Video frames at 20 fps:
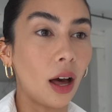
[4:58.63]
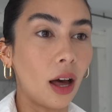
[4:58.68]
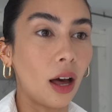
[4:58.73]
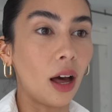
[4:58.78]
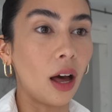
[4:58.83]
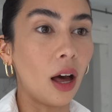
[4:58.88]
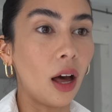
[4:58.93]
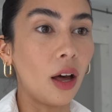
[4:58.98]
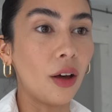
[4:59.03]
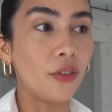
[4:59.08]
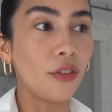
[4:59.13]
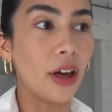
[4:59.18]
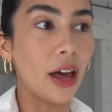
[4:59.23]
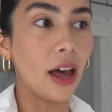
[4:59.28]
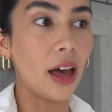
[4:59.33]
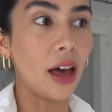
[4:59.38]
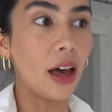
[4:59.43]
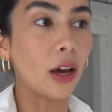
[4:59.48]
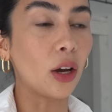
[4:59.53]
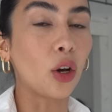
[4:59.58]
of
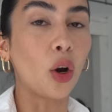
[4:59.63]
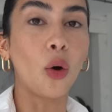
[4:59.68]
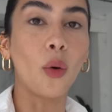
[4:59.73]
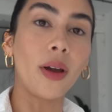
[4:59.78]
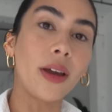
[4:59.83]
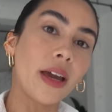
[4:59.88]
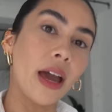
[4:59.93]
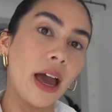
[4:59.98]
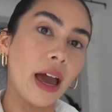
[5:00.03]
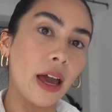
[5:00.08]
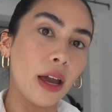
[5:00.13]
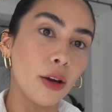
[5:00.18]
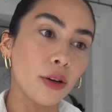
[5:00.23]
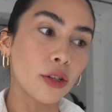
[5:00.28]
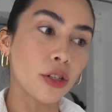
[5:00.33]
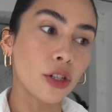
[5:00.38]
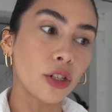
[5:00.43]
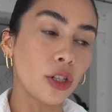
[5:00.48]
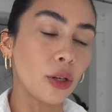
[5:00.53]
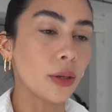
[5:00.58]
uh, going
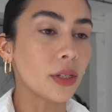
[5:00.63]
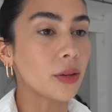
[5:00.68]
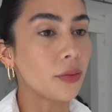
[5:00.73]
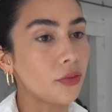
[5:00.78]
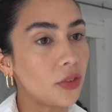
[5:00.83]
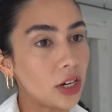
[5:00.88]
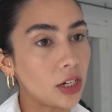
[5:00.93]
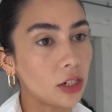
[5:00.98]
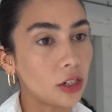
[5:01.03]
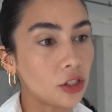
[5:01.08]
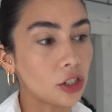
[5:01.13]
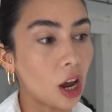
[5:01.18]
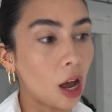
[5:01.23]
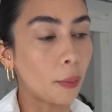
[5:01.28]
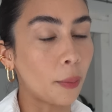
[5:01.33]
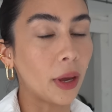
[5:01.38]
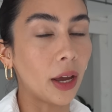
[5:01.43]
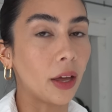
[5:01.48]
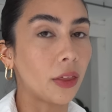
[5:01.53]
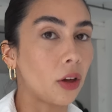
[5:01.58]
out, doing some vintage
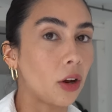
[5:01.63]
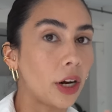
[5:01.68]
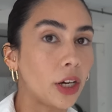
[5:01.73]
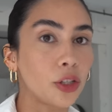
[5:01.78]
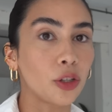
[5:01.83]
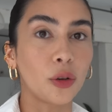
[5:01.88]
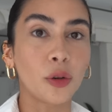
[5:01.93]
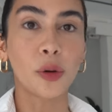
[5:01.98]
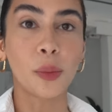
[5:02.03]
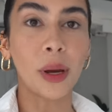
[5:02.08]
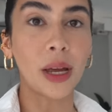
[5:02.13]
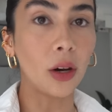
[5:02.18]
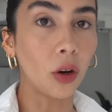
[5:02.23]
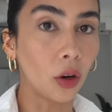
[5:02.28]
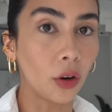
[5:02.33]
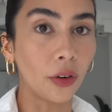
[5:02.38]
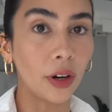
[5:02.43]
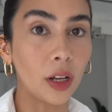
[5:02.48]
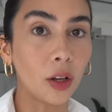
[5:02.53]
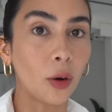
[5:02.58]
shopping. I thought I'd show you my
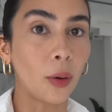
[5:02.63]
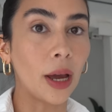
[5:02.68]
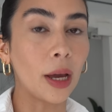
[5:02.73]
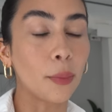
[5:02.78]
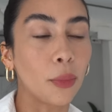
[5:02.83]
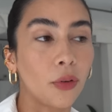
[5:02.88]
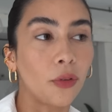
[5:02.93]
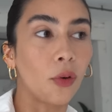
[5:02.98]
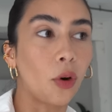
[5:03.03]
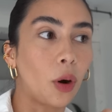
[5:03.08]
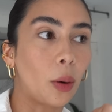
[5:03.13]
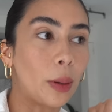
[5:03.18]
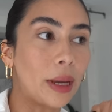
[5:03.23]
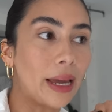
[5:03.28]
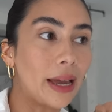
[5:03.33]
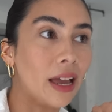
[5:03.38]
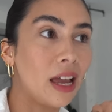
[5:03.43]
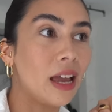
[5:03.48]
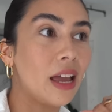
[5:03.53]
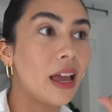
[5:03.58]
look real quick before
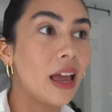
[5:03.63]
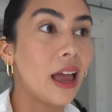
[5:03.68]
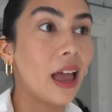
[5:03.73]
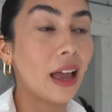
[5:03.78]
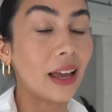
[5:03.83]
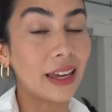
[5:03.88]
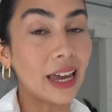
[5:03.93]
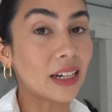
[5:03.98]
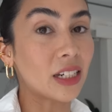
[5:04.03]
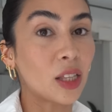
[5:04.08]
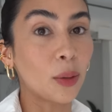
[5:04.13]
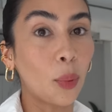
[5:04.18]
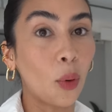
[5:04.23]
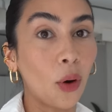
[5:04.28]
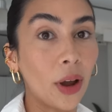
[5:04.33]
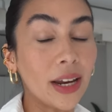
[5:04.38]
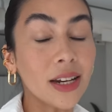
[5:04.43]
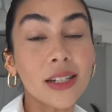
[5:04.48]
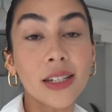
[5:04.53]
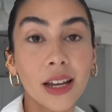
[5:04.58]
we get to the
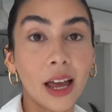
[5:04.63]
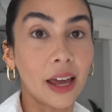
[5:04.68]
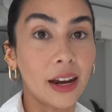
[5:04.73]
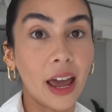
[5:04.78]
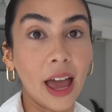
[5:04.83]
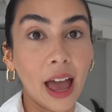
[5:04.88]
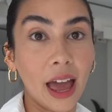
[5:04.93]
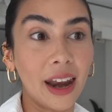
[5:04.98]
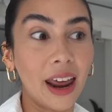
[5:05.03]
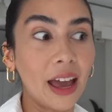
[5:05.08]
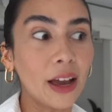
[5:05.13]
point and head